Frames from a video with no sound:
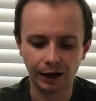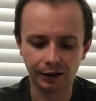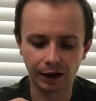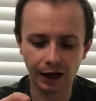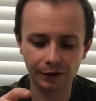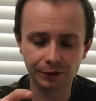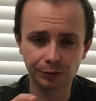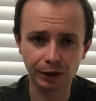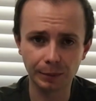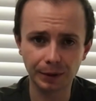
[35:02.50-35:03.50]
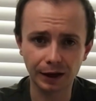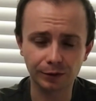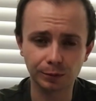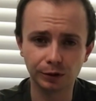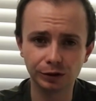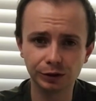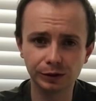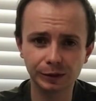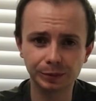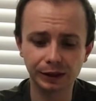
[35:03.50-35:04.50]
And I have a Rapax 1
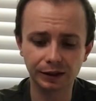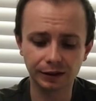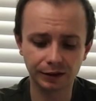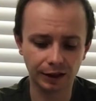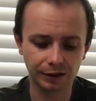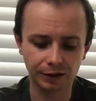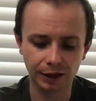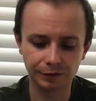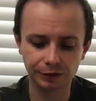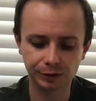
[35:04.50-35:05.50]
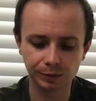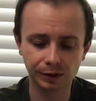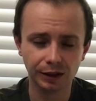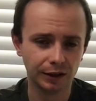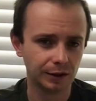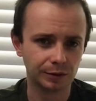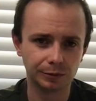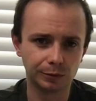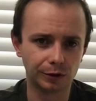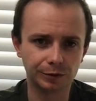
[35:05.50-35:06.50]
jewel spring in there, not the Novristch one.
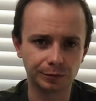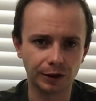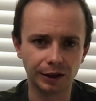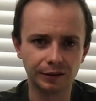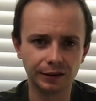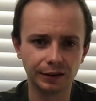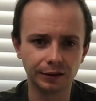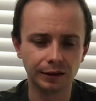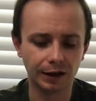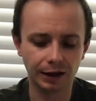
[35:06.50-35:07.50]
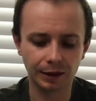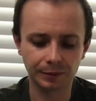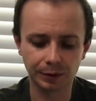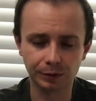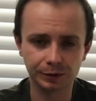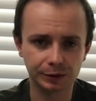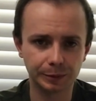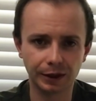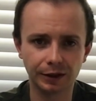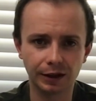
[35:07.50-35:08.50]
Worked ideal. It was
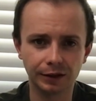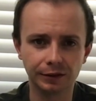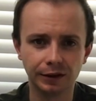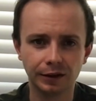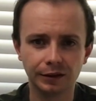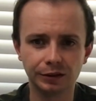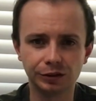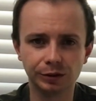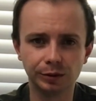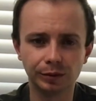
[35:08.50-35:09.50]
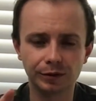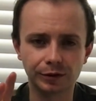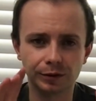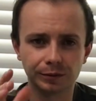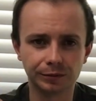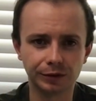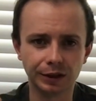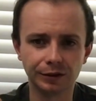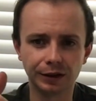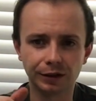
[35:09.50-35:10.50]
spot on the jewel, so
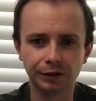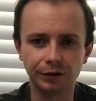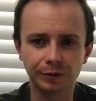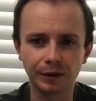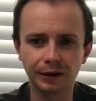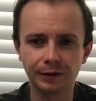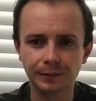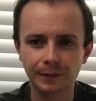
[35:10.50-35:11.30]
really, really good as well.